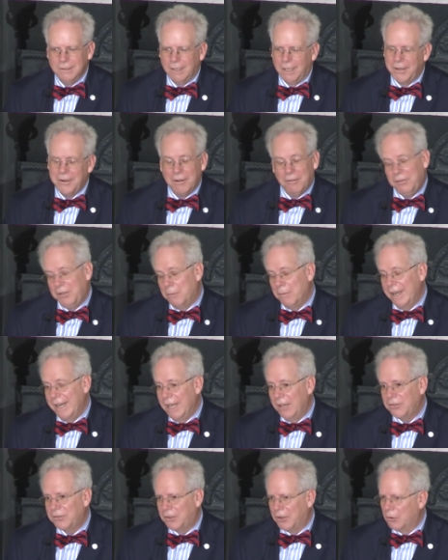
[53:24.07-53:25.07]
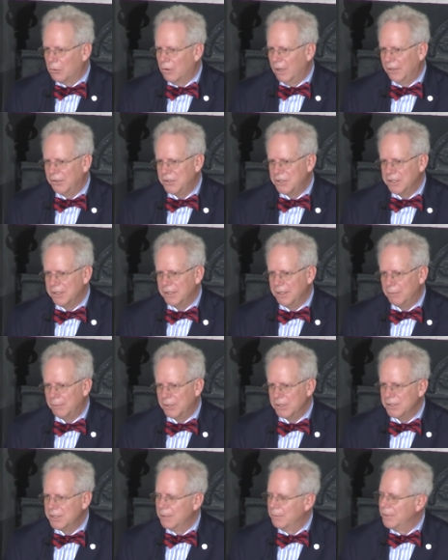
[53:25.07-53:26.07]
I don't know if someone asked a question that
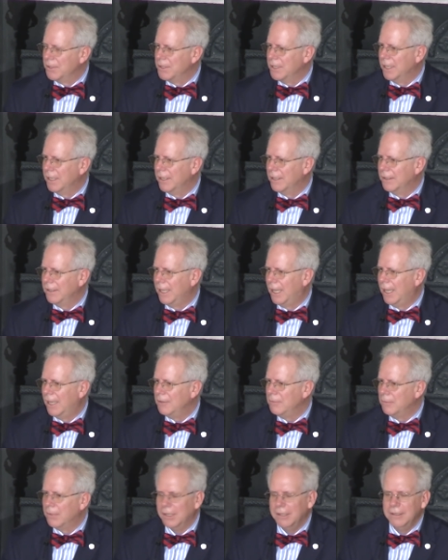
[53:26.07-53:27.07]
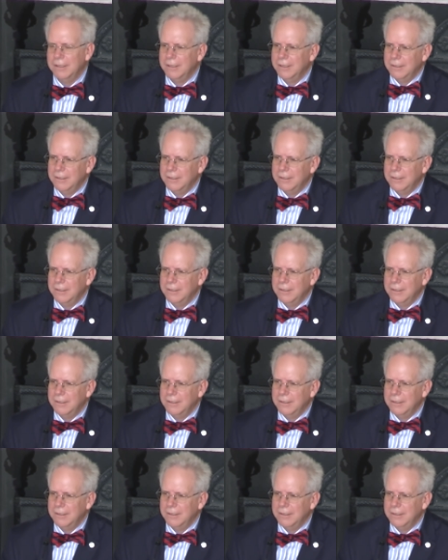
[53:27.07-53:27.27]
precipitated that, but...